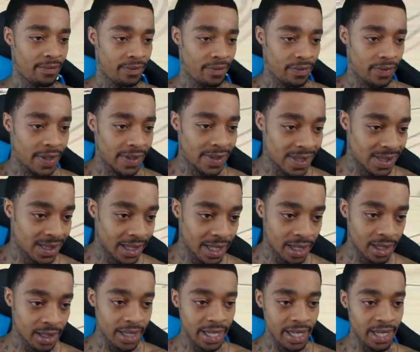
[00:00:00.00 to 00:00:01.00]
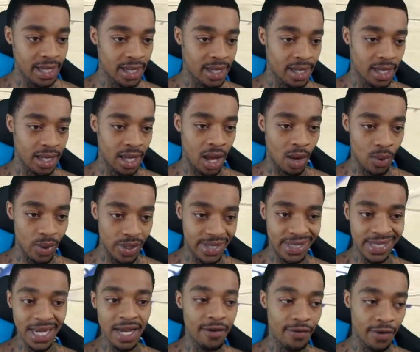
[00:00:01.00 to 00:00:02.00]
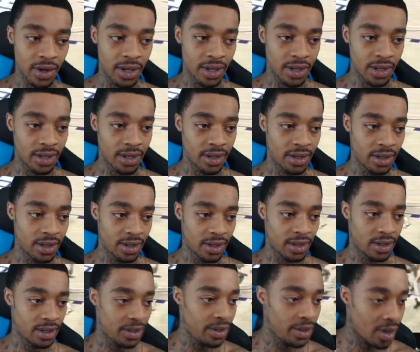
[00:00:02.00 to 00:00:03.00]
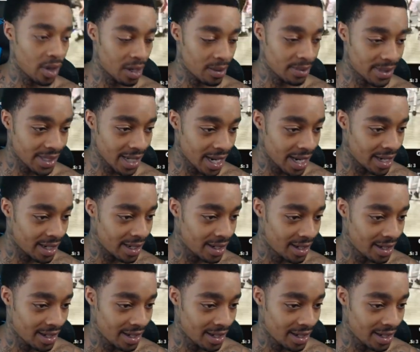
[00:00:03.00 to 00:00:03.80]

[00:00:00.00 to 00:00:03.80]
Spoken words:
This is literally a receiver. You know what I'm saying?